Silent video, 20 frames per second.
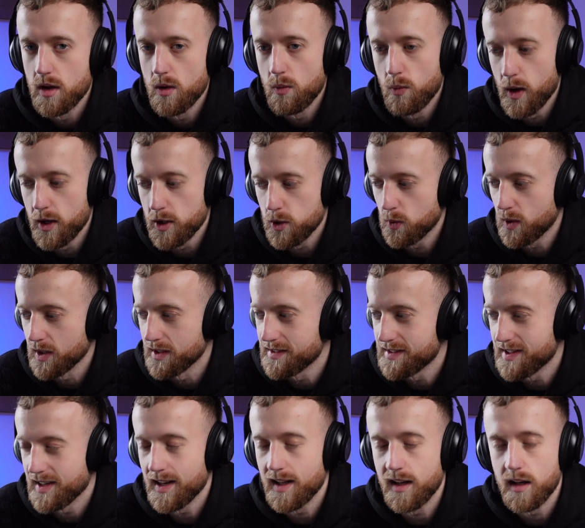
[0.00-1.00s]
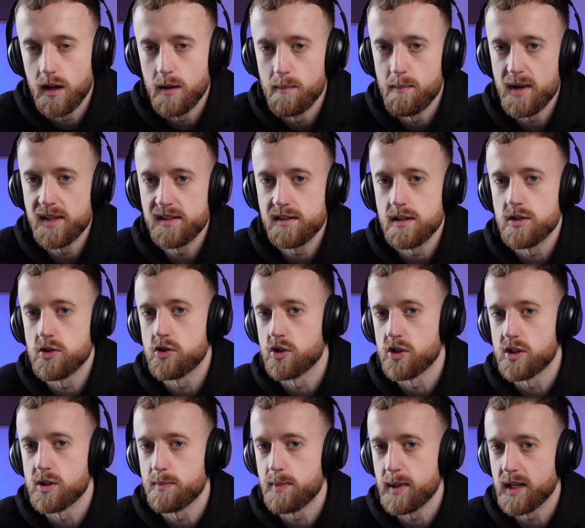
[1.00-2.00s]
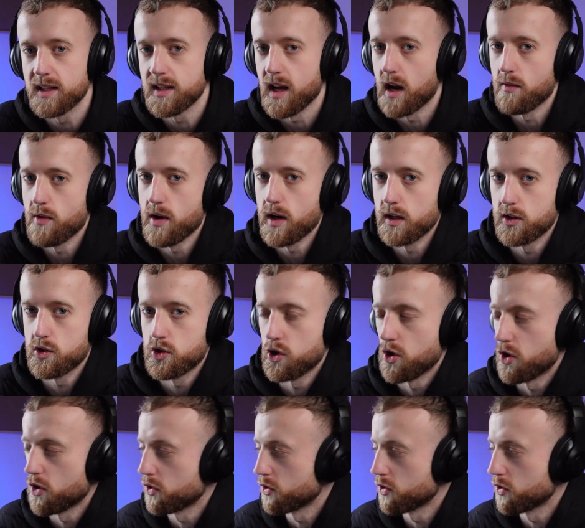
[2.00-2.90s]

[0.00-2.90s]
where you can tailor a message to speak directly to your